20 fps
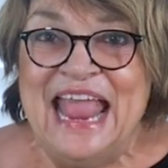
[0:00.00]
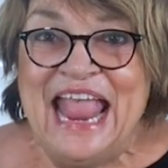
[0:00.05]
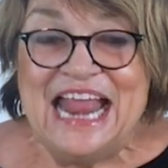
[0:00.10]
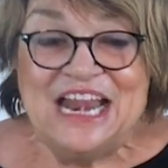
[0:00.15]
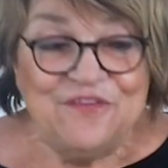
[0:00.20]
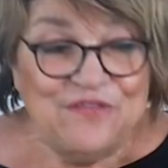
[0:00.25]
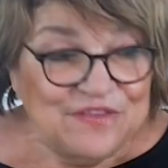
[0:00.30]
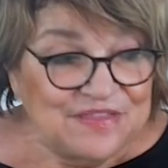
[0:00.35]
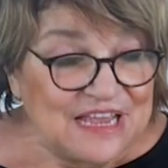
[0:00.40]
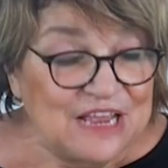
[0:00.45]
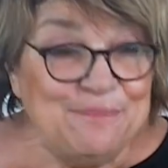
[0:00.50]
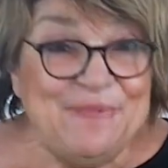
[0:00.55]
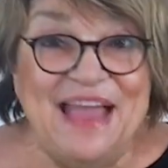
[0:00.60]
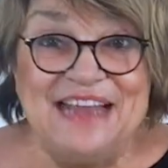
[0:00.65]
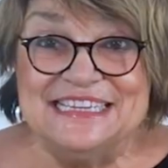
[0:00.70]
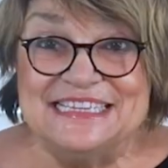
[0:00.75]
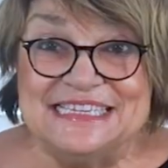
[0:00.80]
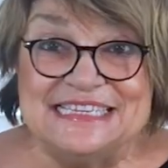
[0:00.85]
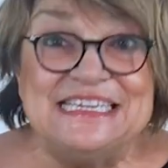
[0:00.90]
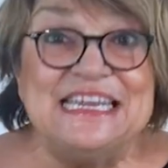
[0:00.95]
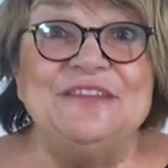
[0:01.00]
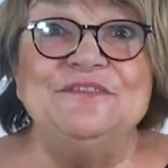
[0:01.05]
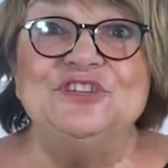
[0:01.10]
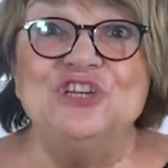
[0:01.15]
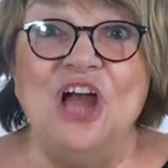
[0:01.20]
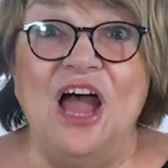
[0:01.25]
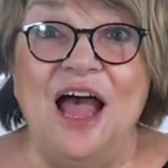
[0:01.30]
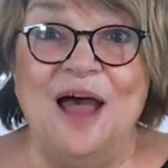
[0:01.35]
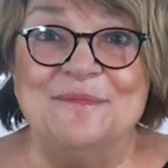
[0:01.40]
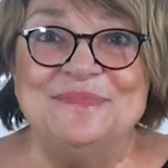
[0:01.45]
And if you think back to Steve
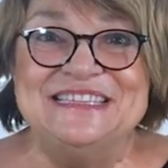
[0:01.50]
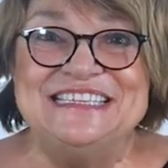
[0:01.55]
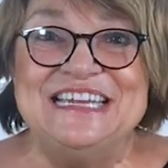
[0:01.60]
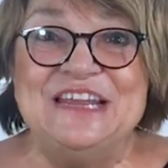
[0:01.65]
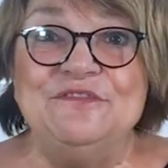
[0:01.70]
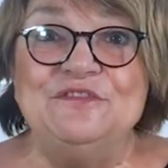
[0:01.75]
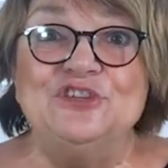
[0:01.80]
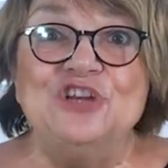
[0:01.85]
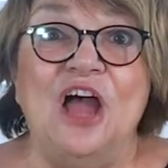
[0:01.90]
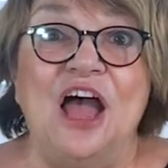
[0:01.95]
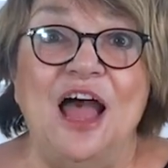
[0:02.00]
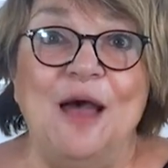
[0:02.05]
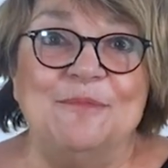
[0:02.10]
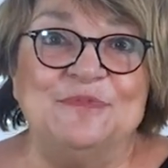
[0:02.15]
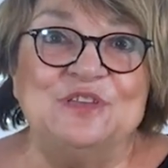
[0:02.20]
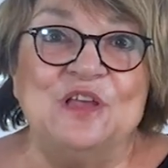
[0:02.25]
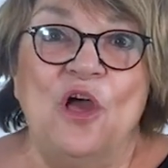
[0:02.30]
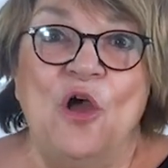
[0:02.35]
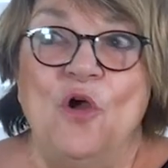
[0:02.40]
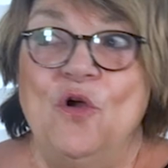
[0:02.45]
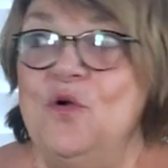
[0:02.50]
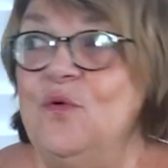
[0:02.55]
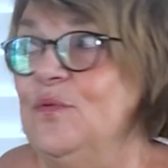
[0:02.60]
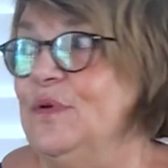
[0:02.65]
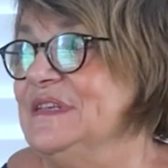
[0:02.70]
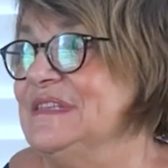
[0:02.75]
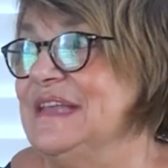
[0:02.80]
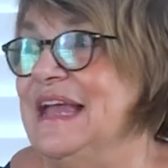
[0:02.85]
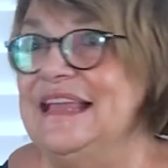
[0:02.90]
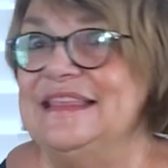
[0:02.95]
Jobs, Steve Jobs, who
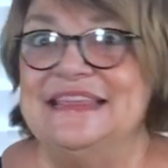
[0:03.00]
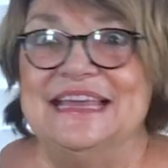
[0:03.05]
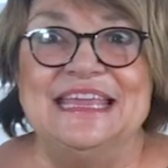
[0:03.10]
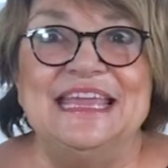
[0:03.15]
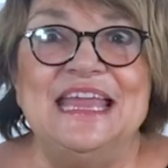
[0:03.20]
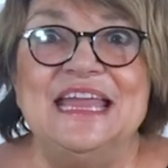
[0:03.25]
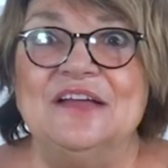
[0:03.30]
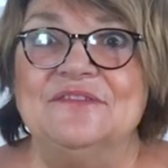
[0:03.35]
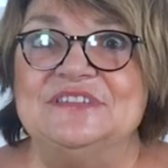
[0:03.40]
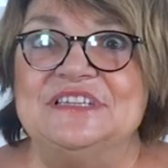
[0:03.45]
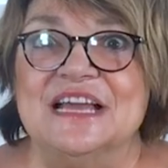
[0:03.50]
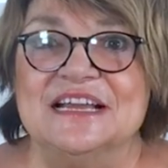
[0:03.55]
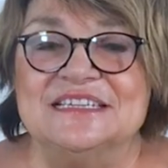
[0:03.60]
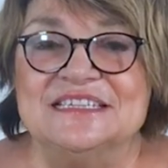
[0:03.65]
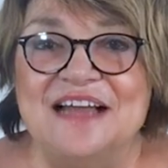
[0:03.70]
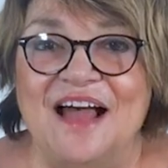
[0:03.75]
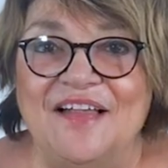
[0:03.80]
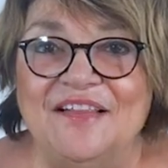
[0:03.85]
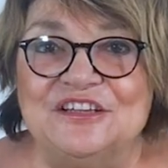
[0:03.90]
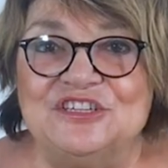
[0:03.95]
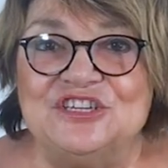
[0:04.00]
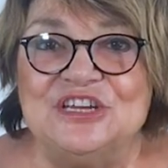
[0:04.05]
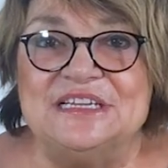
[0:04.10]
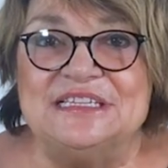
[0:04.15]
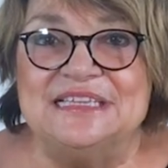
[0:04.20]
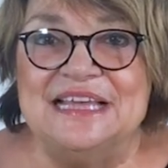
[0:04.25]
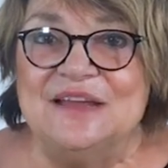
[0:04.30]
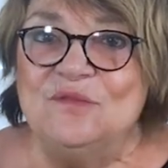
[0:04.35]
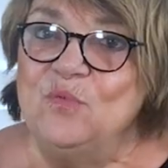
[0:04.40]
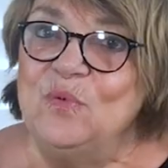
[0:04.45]
was like the king of technology,
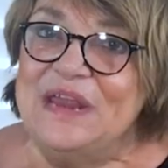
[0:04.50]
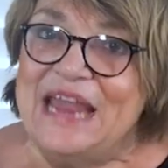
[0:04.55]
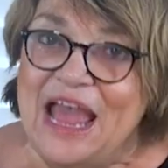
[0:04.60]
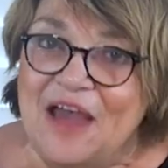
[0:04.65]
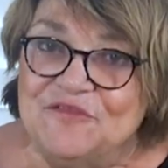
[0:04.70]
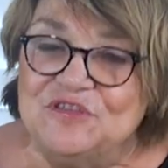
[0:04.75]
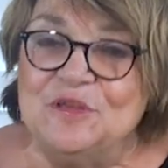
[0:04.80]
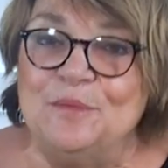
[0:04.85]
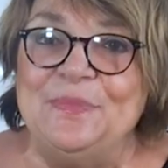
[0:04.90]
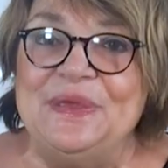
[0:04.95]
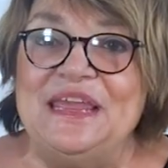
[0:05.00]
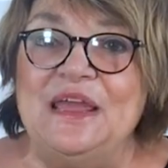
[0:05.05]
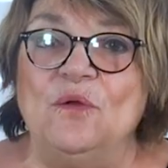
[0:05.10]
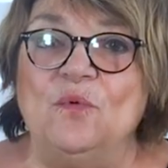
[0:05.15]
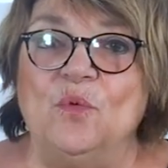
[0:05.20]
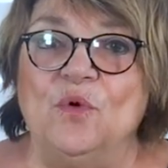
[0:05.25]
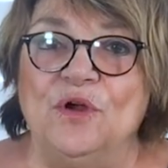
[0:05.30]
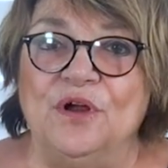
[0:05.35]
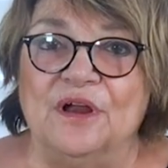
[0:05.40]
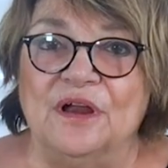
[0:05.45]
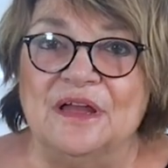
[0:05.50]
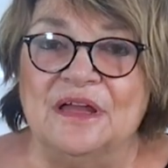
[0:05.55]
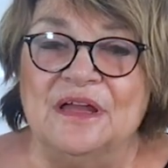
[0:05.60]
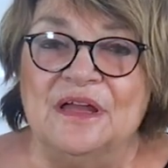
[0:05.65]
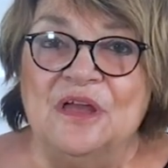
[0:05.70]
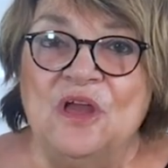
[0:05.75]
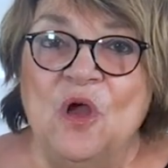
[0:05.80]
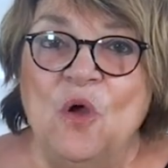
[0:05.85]
said, We have to be at work.